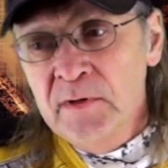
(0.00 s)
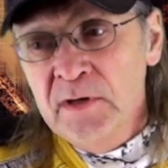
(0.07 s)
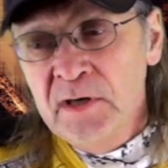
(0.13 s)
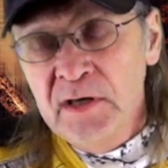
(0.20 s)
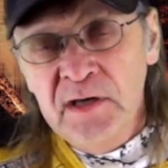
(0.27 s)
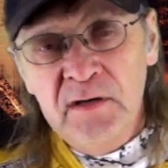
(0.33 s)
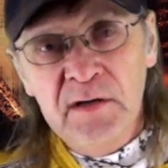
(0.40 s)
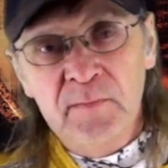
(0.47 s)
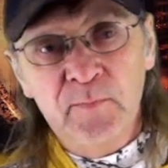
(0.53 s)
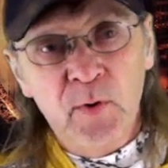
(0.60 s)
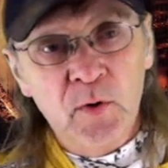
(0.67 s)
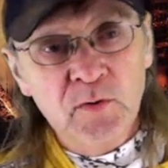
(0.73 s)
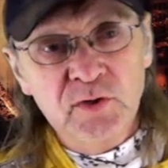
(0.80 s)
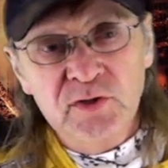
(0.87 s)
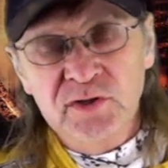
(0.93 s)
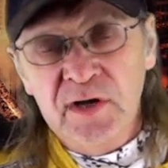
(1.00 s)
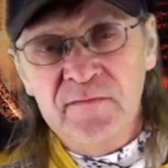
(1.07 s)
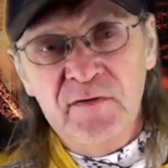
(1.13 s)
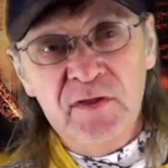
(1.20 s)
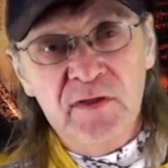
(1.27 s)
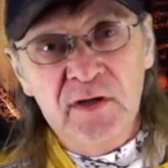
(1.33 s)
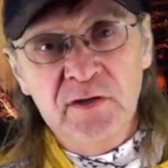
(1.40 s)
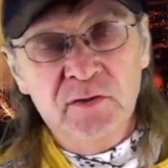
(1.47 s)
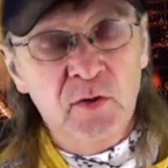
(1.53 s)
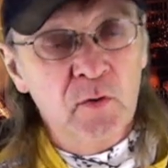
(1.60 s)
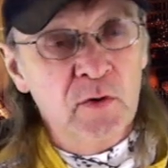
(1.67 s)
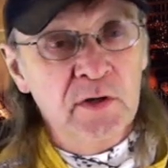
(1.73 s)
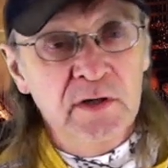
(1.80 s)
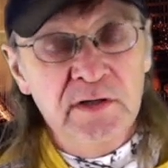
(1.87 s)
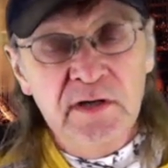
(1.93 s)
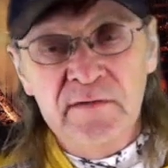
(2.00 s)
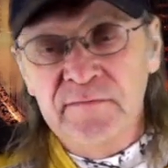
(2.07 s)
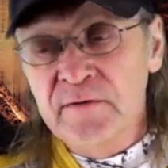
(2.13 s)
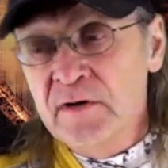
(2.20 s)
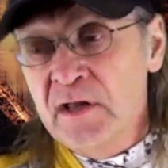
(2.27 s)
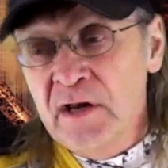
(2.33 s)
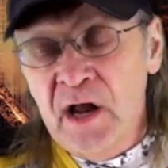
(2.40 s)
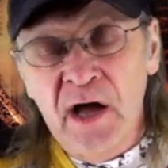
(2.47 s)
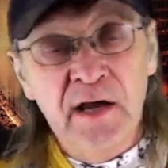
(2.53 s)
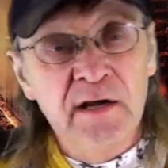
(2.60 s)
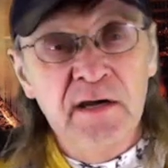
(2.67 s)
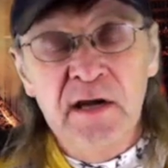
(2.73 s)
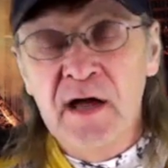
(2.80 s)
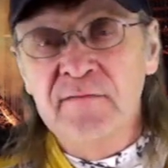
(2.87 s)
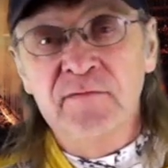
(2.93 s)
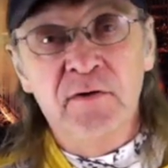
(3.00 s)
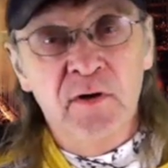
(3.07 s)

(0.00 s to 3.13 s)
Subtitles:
He approaches everything totally different, and I never